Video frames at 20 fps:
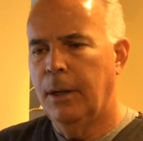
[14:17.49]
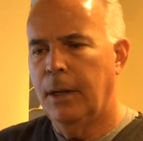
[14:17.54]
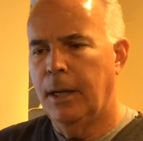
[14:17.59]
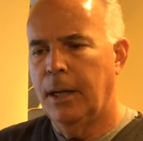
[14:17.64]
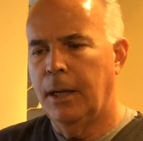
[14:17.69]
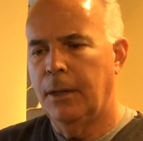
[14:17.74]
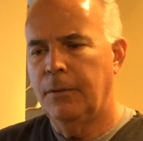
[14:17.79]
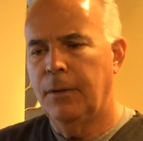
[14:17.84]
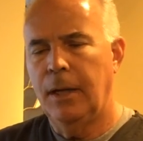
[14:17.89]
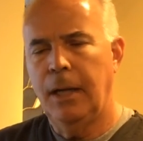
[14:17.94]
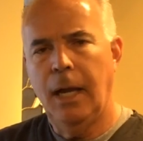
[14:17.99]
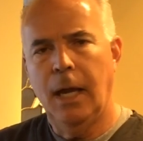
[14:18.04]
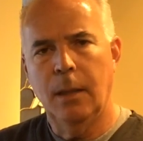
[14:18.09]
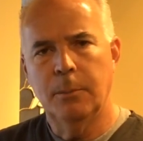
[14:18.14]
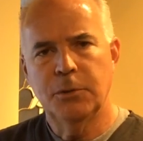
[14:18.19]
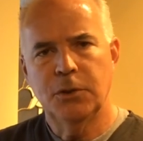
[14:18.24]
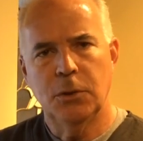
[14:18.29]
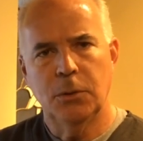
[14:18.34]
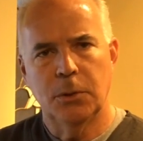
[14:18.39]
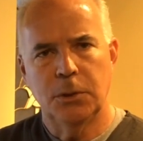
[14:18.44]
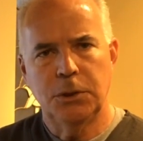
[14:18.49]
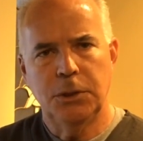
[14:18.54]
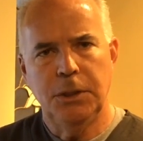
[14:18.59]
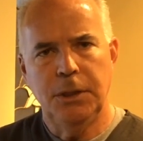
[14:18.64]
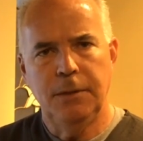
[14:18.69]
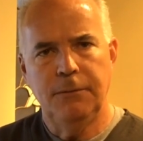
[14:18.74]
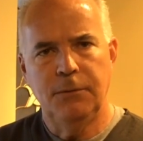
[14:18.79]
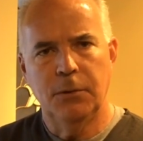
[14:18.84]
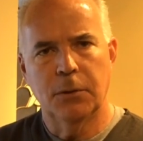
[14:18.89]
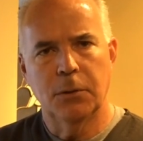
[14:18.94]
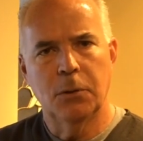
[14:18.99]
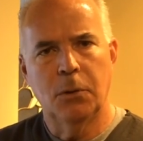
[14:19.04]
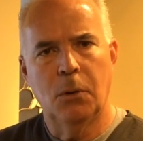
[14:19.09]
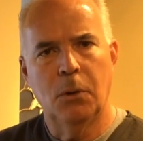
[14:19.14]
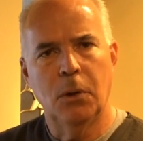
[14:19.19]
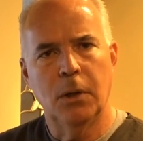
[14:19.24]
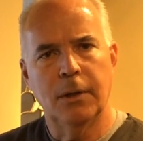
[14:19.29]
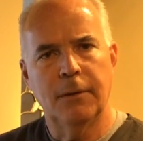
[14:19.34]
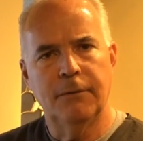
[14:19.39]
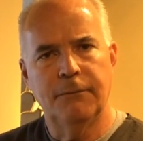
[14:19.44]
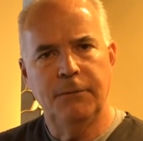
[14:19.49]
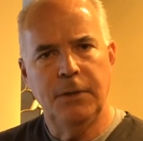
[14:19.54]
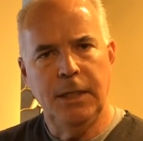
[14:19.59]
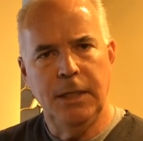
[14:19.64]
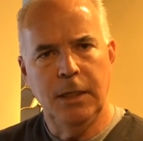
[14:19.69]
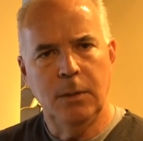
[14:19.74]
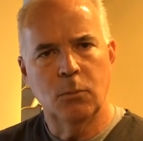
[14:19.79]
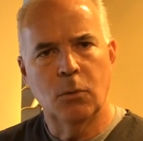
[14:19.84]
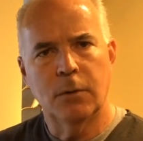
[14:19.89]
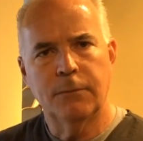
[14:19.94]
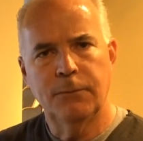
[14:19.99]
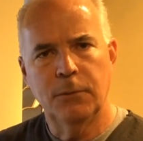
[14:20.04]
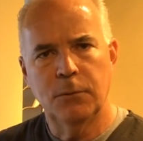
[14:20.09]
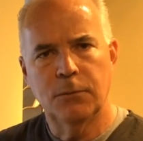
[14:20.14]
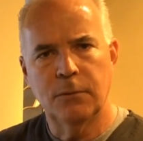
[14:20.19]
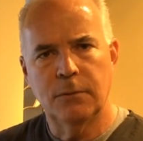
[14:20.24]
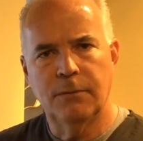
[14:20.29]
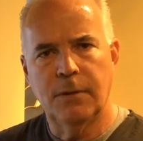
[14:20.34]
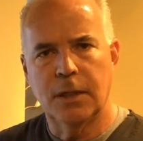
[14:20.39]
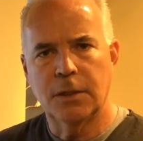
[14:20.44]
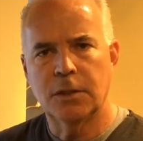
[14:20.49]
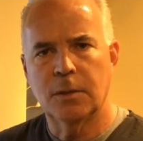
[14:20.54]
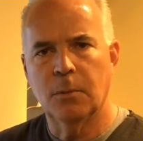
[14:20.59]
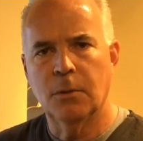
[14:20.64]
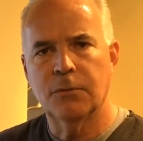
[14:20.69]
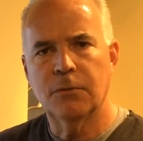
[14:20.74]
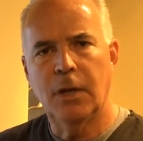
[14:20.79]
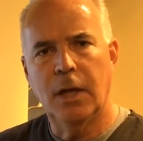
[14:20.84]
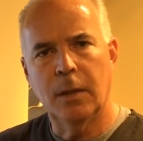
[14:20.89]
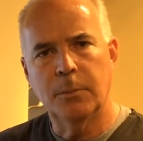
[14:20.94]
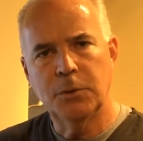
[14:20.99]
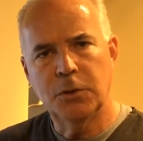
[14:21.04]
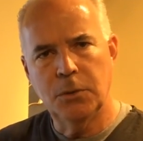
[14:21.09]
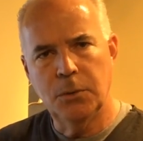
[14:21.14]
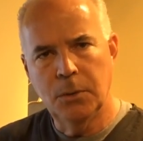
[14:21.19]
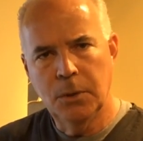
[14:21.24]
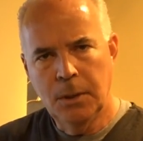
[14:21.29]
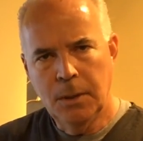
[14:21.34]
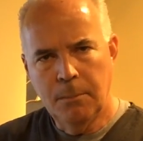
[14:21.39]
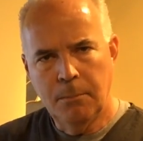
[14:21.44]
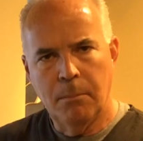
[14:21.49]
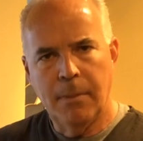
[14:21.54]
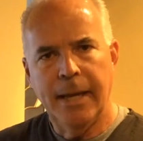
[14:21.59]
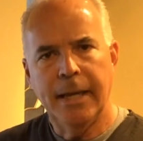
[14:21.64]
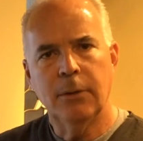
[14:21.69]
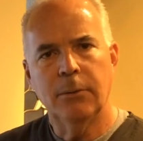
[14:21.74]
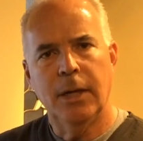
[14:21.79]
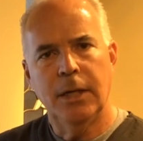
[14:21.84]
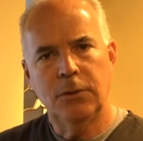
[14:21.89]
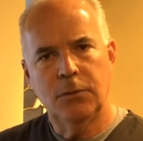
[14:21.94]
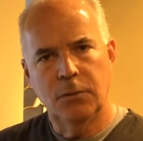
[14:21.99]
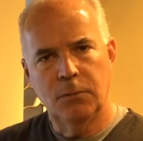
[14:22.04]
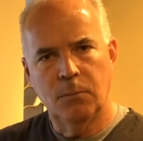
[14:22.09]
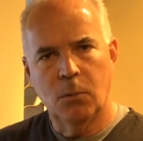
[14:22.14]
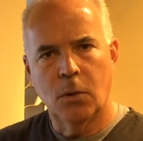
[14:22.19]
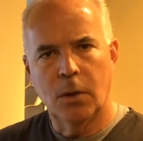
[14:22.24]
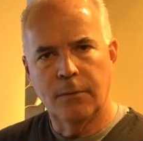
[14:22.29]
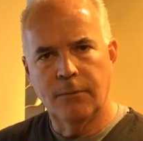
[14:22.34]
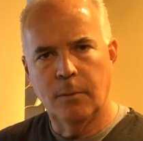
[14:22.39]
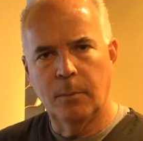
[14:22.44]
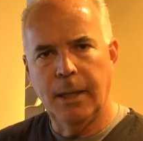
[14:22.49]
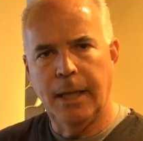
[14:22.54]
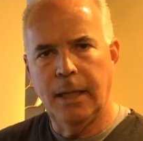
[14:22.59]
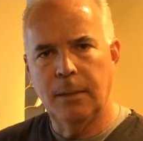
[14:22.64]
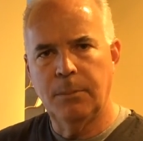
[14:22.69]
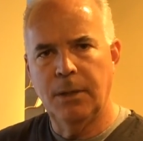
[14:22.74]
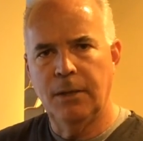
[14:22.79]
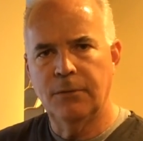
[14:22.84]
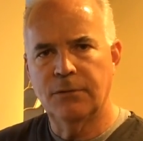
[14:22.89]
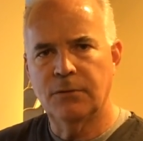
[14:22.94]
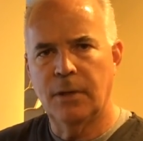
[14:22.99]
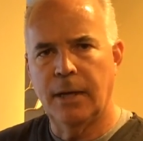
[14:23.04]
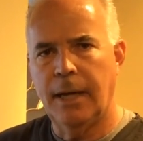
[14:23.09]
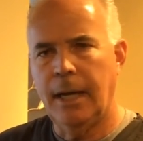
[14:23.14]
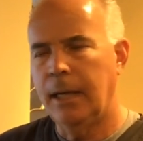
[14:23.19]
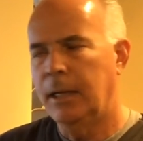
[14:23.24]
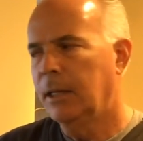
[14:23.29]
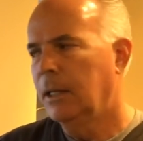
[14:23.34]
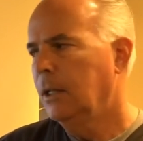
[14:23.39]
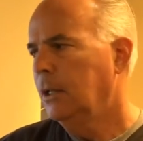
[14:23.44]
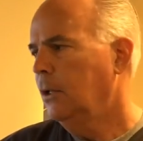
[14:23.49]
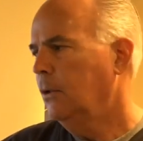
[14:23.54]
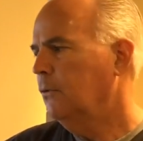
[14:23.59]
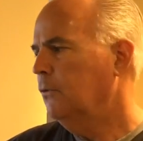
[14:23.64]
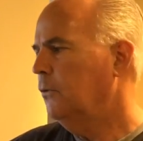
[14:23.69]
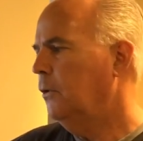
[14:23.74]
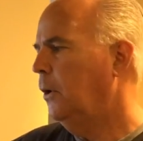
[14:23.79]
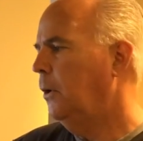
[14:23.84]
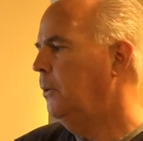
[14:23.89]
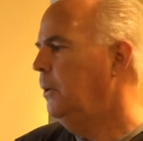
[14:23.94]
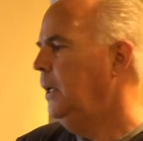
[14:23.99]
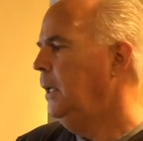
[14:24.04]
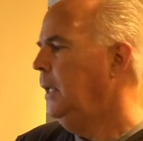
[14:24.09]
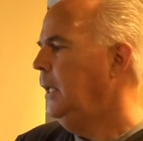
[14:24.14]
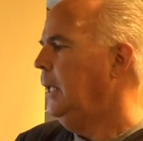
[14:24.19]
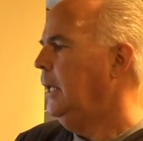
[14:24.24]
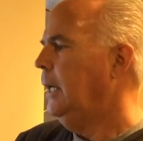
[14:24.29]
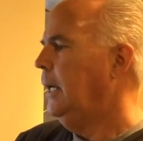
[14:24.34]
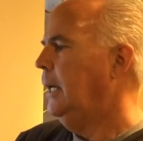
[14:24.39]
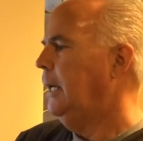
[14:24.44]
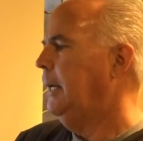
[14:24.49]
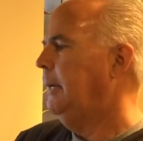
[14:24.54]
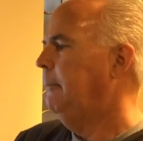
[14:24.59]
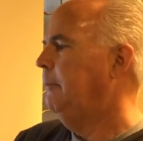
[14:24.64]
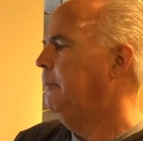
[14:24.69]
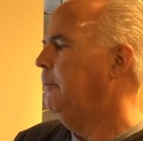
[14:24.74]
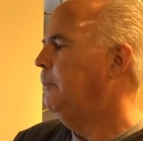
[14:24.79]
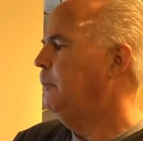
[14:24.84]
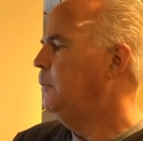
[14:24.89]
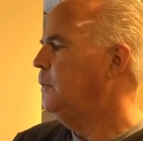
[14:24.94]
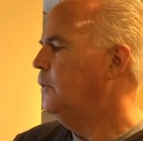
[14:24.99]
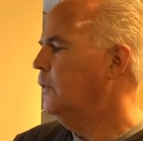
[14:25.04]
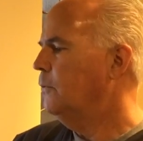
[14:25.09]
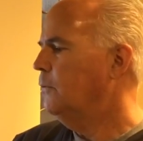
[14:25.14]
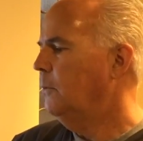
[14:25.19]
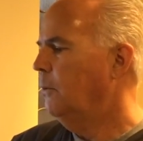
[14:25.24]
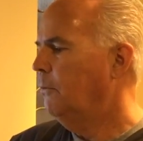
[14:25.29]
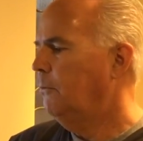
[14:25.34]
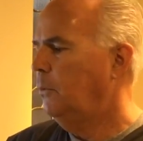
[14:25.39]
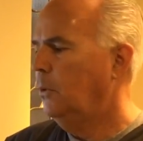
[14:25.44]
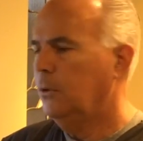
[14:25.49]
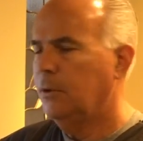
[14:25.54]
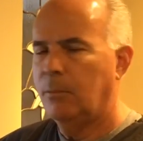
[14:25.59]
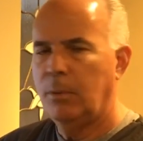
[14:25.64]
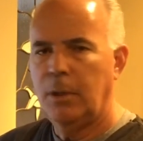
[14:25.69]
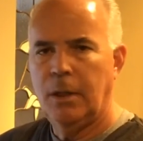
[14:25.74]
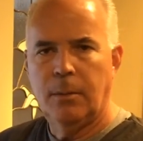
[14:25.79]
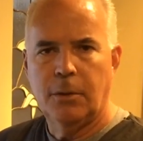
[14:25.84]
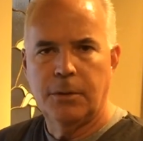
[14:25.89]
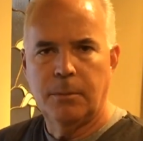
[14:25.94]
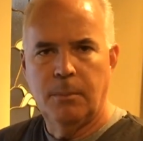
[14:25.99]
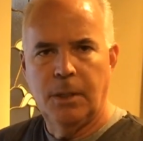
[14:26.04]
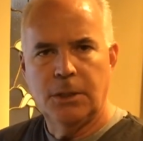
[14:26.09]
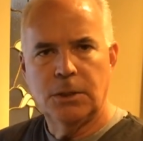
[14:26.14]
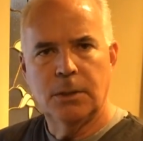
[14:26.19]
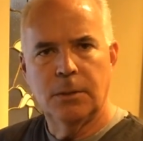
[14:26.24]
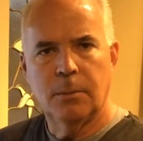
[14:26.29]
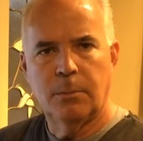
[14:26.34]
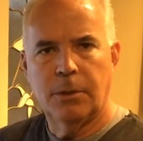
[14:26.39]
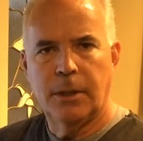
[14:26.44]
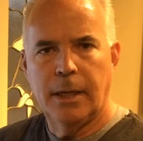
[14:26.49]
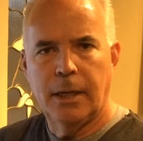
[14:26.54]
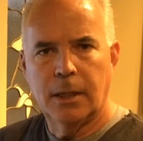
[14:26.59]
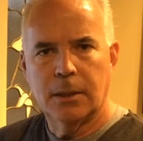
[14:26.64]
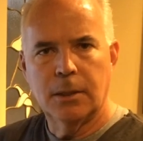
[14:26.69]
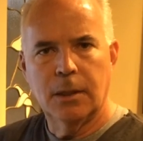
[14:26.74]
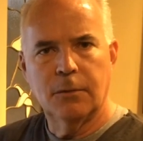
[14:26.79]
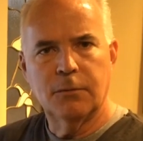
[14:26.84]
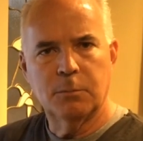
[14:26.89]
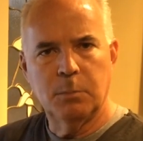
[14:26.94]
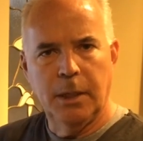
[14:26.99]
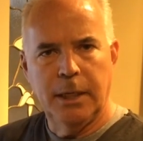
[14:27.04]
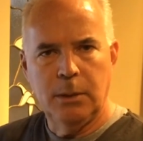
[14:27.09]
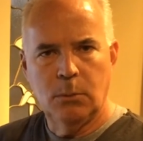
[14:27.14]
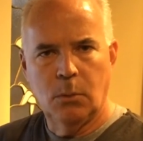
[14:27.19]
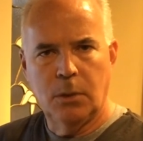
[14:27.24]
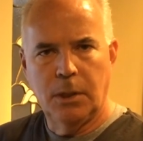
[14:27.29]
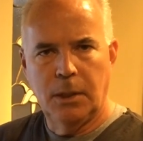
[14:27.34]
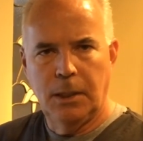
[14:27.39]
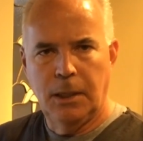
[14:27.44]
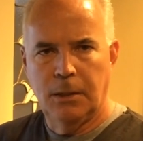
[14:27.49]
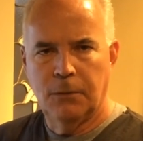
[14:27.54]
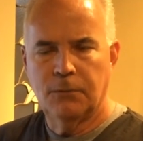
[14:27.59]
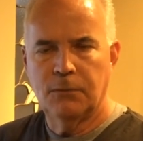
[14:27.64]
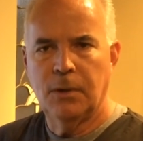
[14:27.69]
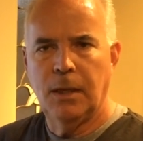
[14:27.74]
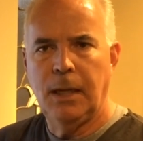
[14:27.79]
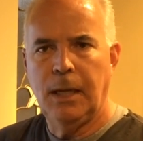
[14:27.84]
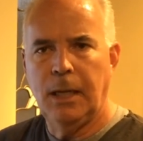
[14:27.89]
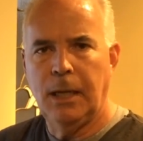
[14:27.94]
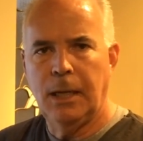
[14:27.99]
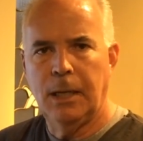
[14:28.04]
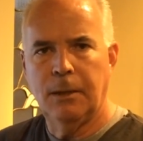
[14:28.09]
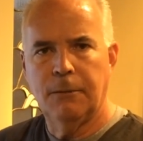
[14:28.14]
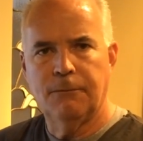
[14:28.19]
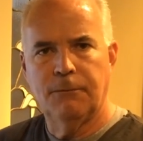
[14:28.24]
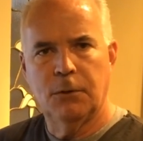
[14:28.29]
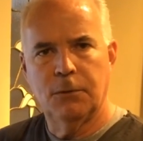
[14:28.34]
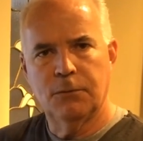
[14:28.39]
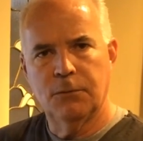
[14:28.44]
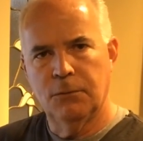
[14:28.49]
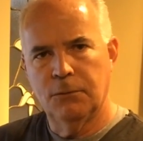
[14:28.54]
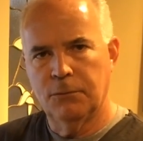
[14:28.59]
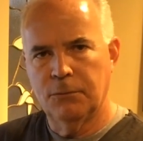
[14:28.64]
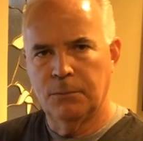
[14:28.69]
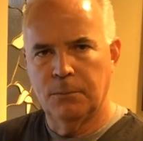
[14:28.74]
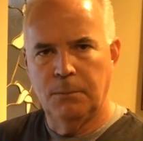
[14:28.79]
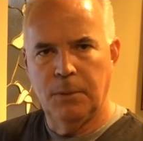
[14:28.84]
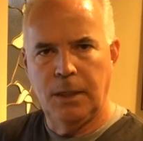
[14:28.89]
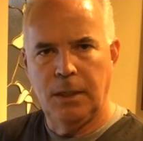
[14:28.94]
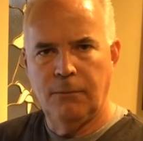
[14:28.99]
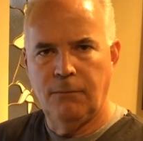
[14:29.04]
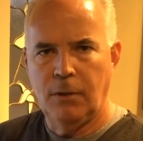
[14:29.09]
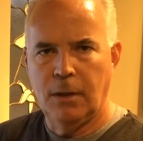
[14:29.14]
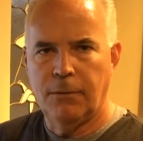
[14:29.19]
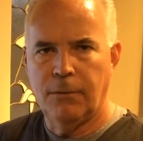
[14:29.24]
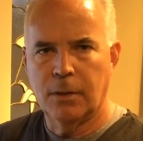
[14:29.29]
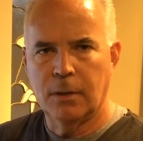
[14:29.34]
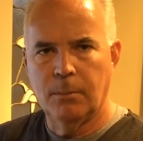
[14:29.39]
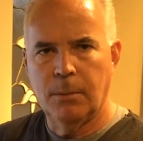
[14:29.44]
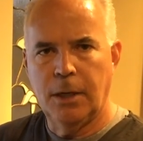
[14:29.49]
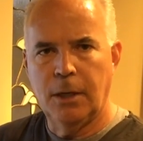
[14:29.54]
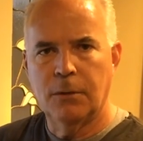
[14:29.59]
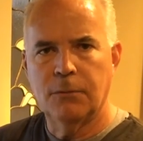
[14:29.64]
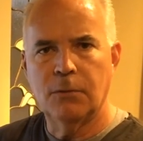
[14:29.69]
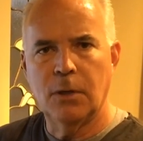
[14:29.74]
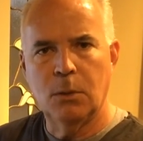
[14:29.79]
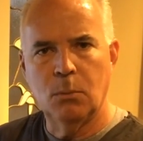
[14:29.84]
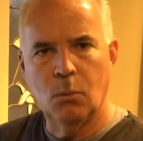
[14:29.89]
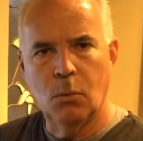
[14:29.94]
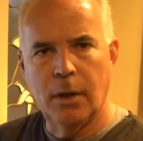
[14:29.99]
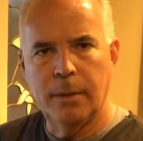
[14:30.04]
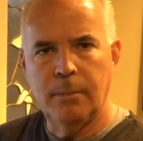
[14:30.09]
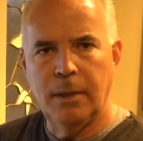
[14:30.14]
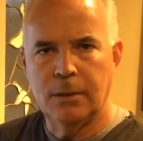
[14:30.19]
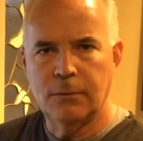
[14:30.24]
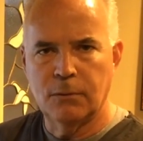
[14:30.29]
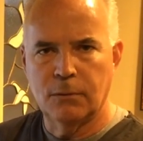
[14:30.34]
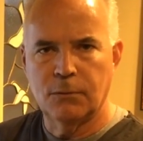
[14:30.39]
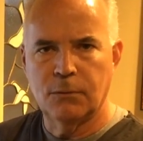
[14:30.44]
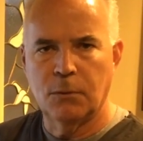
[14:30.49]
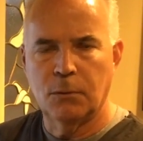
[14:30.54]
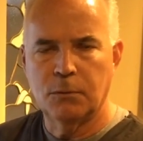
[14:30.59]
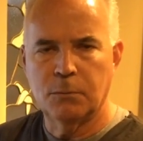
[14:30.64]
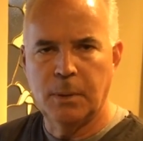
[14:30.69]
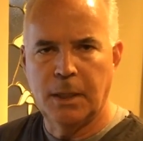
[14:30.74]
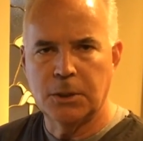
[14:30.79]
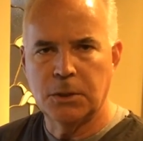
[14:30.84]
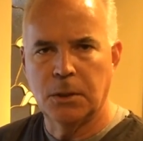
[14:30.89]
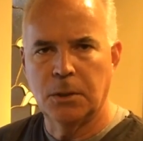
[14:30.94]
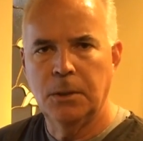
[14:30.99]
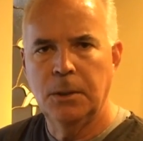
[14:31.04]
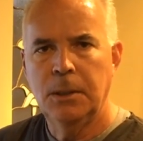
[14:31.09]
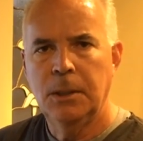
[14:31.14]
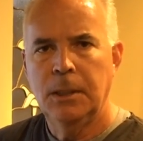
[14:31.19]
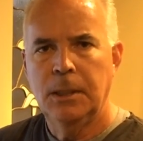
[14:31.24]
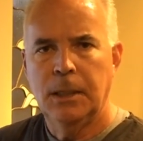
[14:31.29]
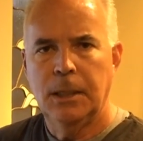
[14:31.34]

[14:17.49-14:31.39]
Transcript: uh, that helps you achieve your goal of eating more fruits and vegetables, helps you migrate to more of a plant-based diet. So um, just thrilled to be able to mention the product, explain what it is and, uh, versus many of the other competitors and what makes it so special.